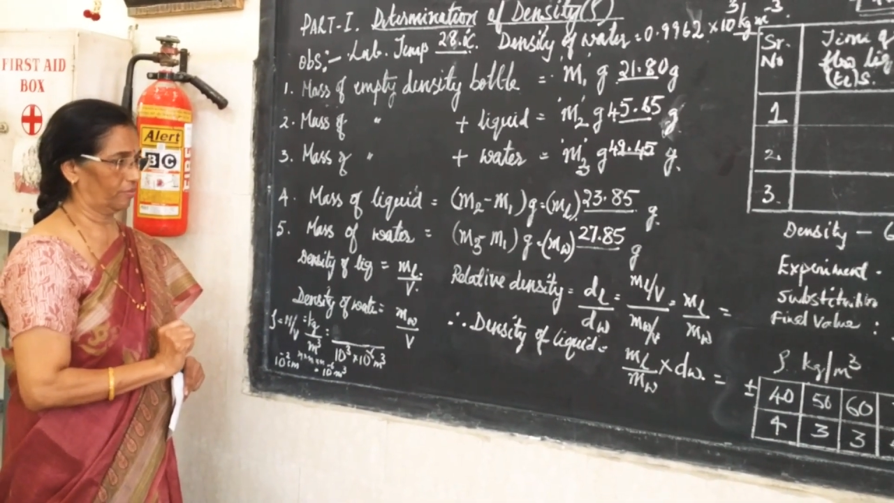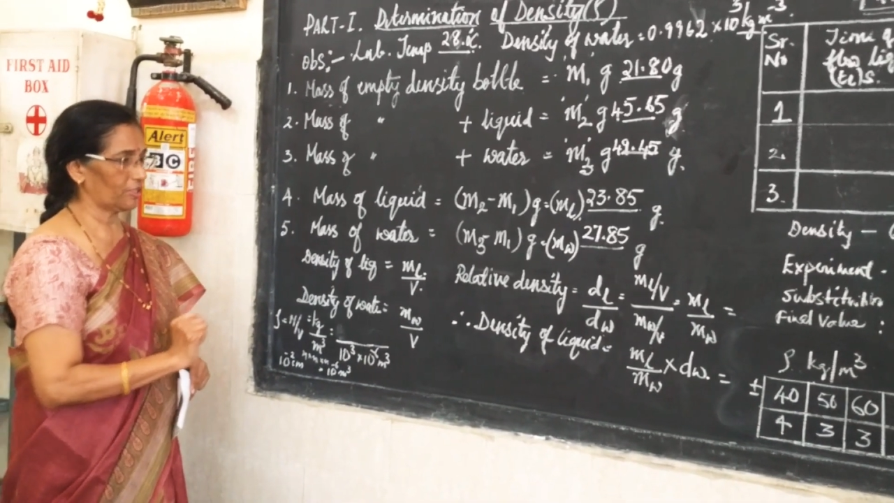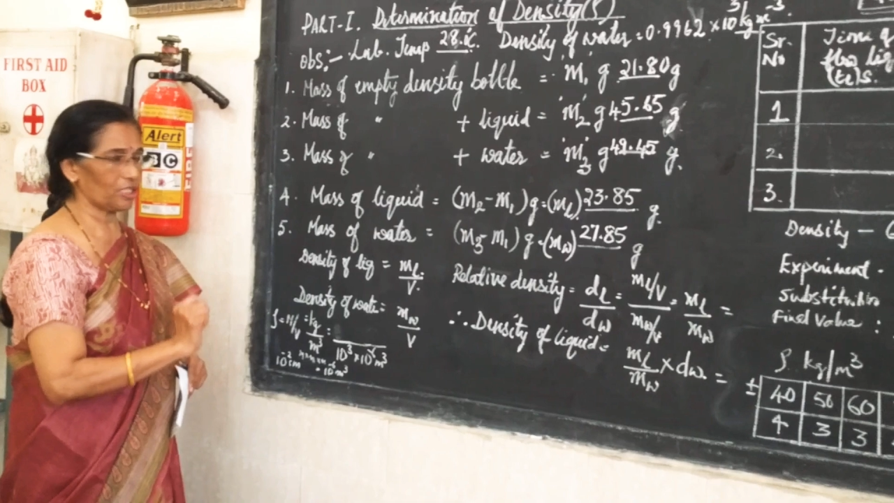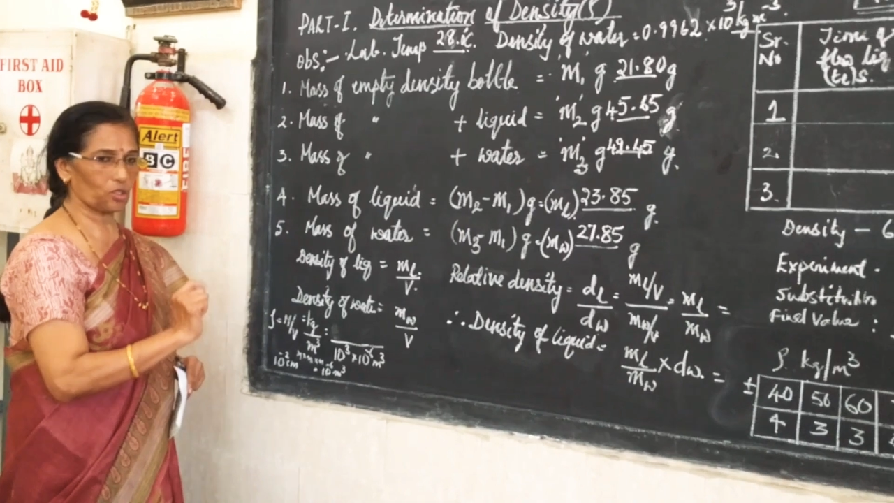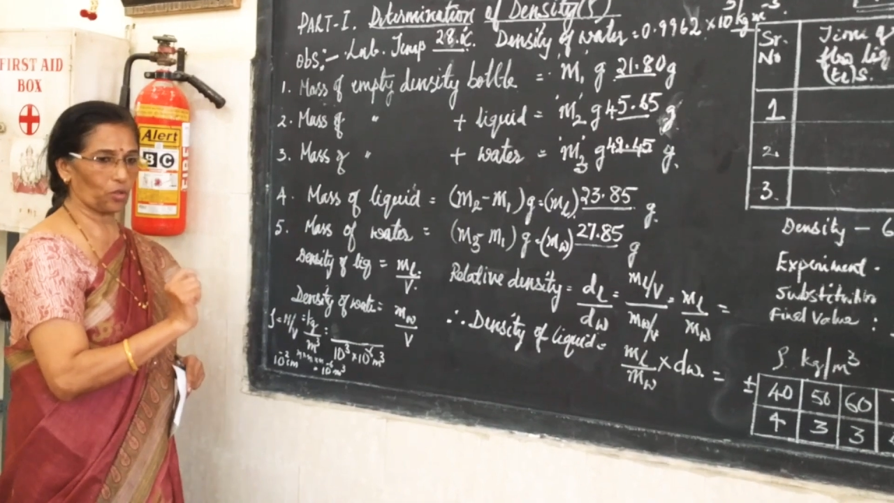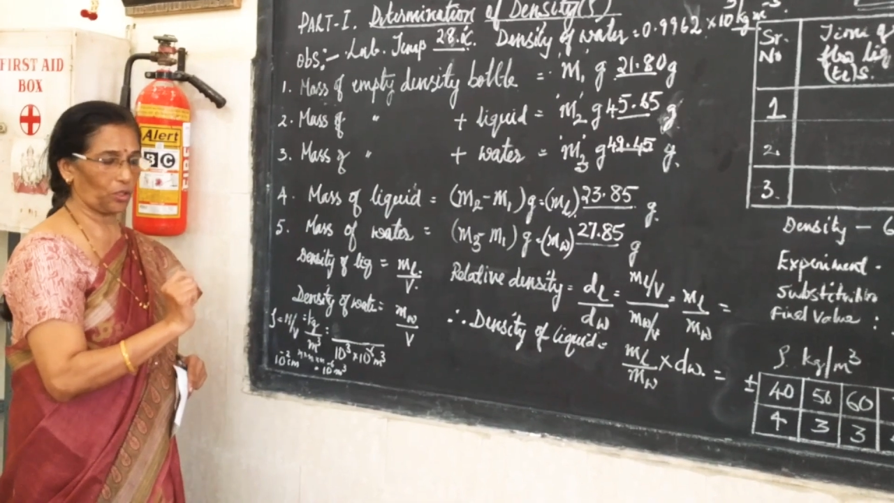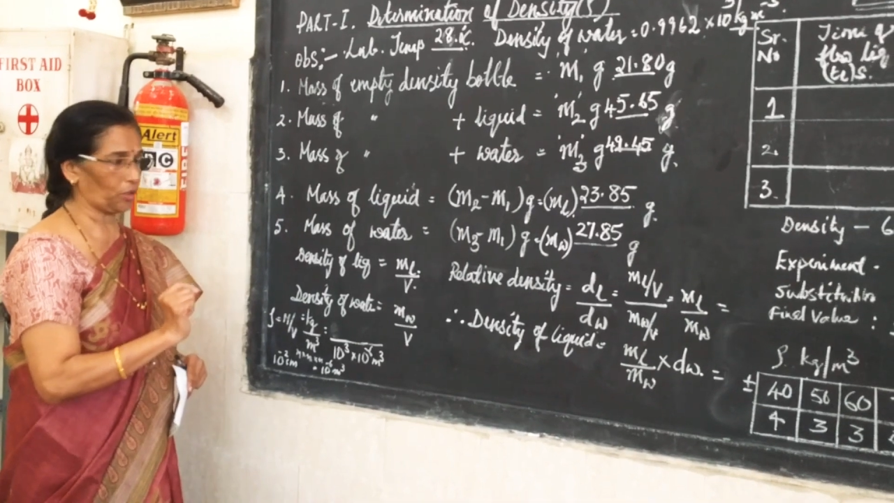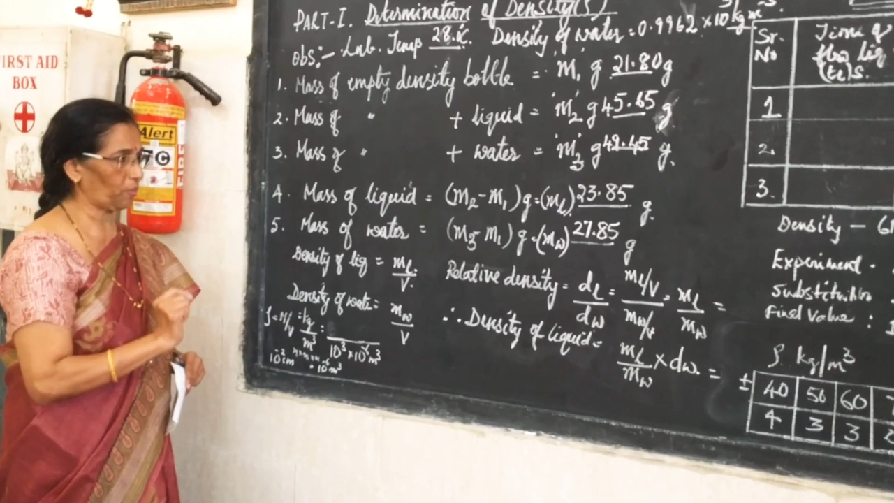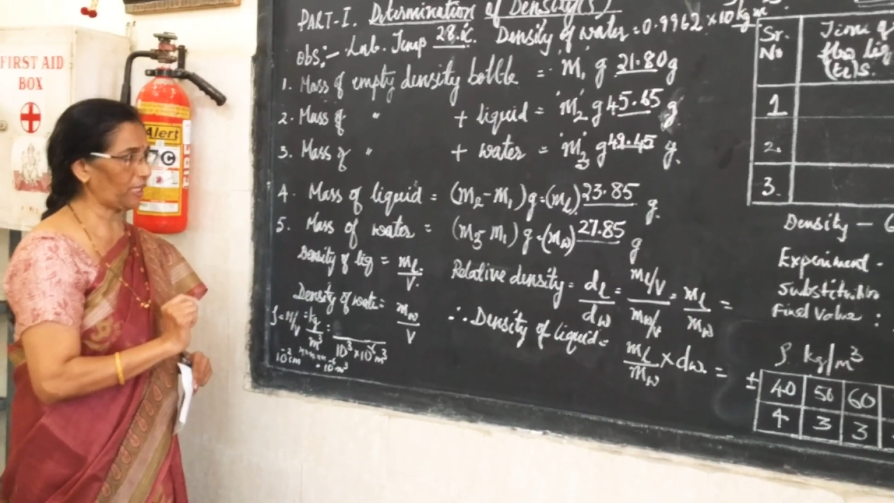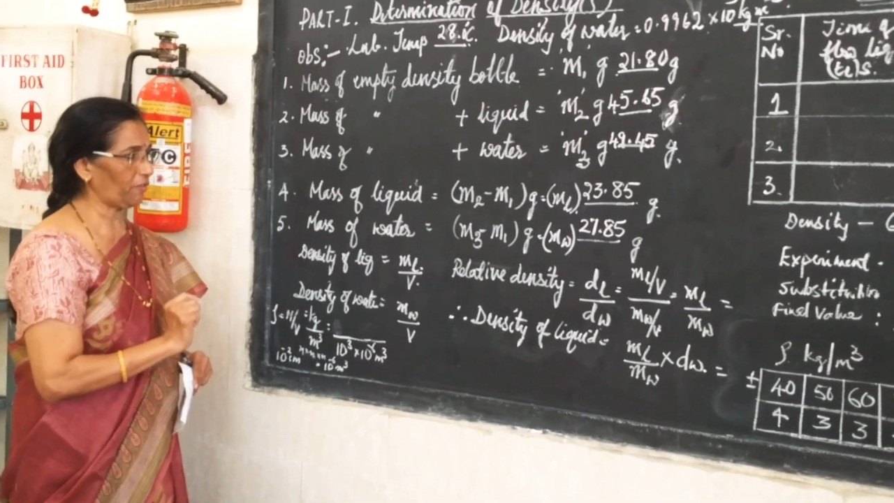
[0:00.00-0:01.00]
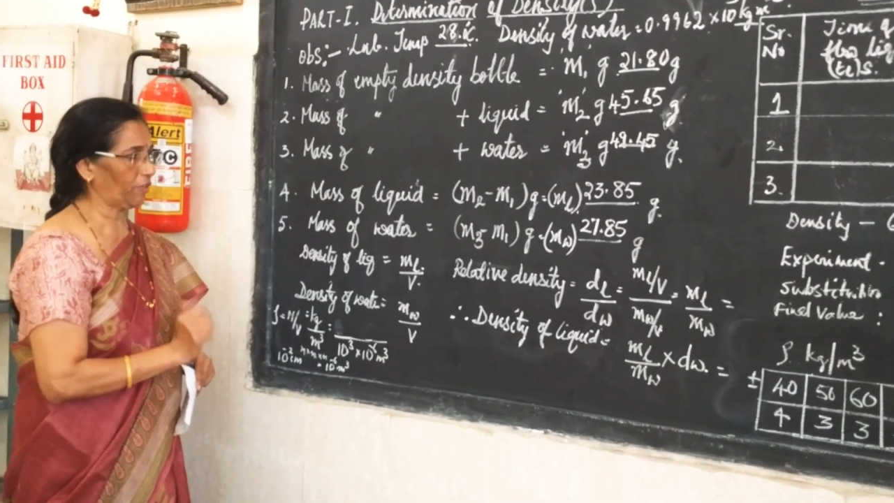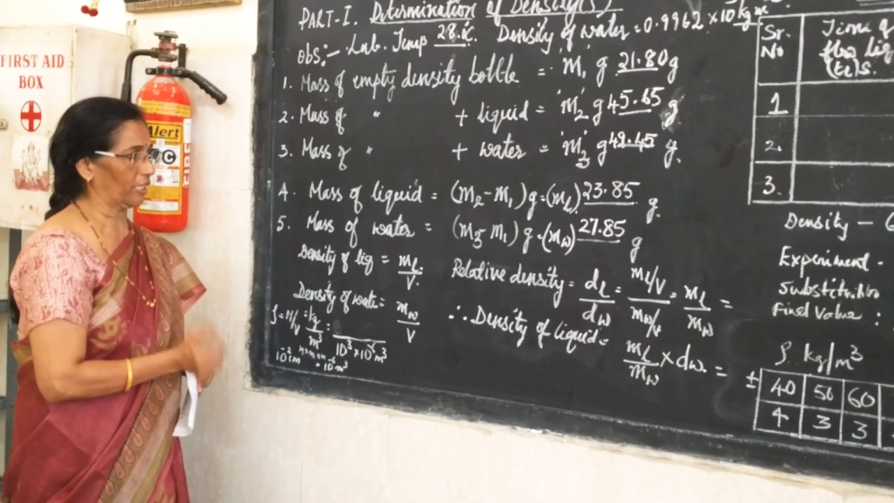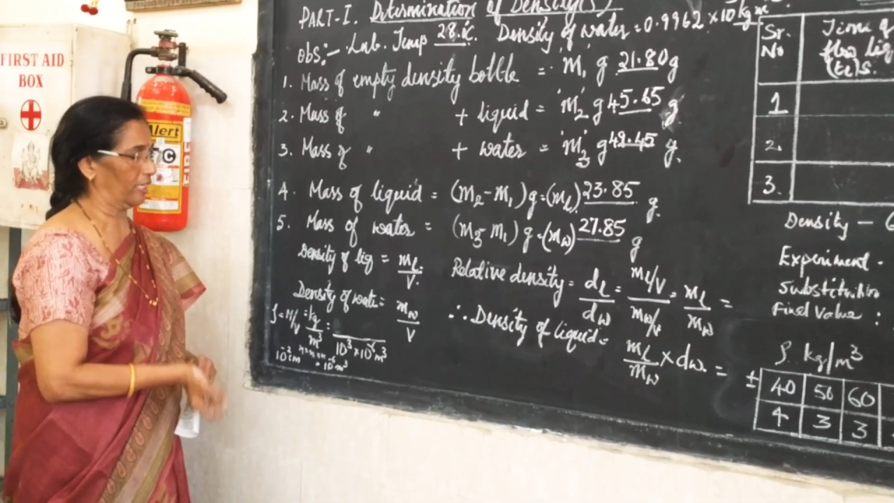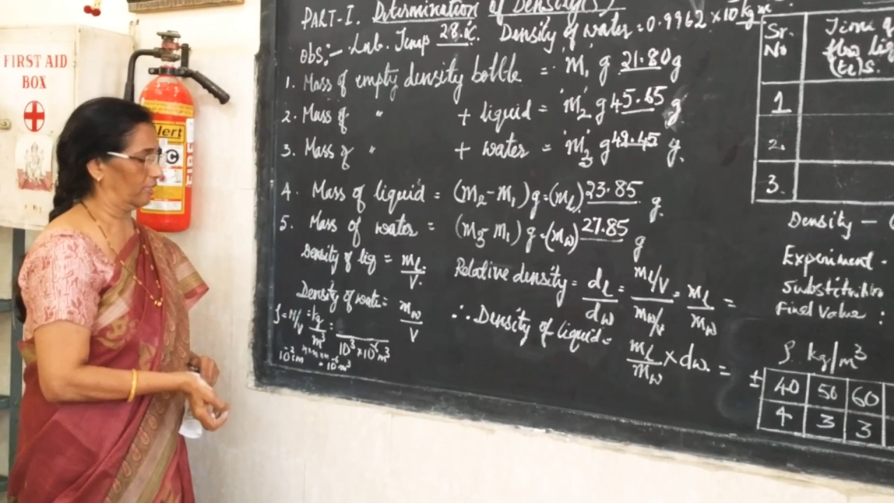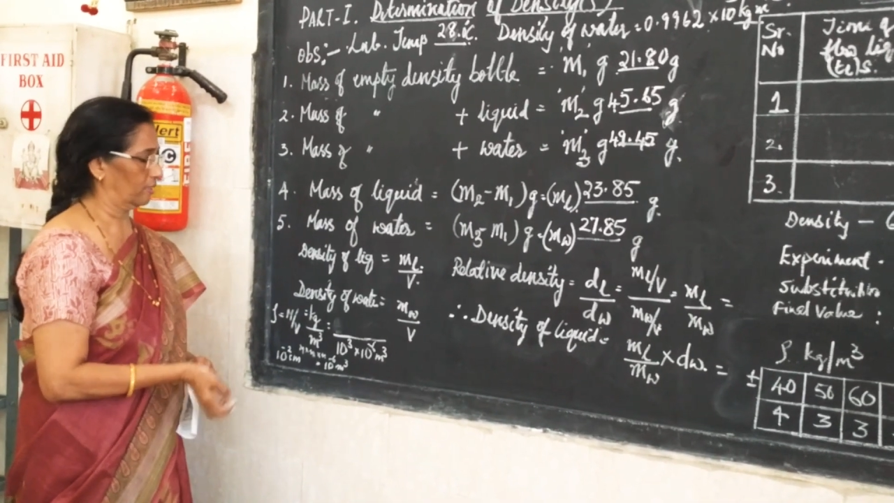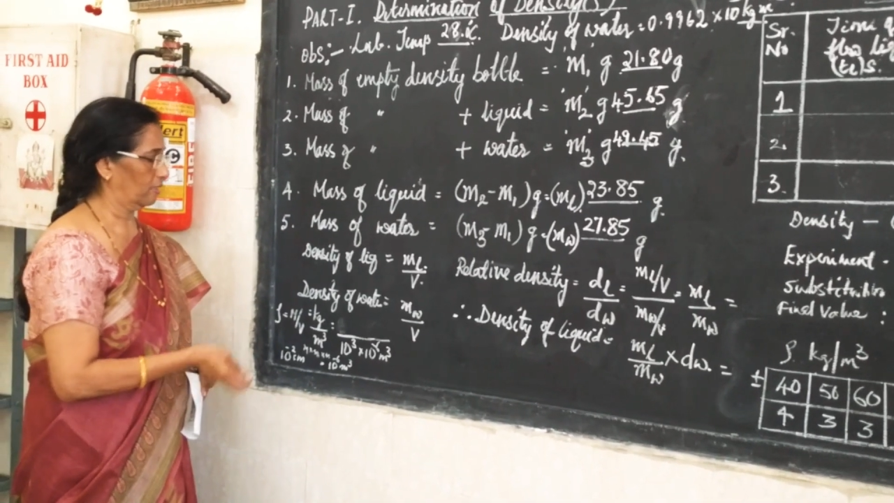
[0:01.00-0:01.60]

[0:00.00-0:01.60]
which is going to be difficult.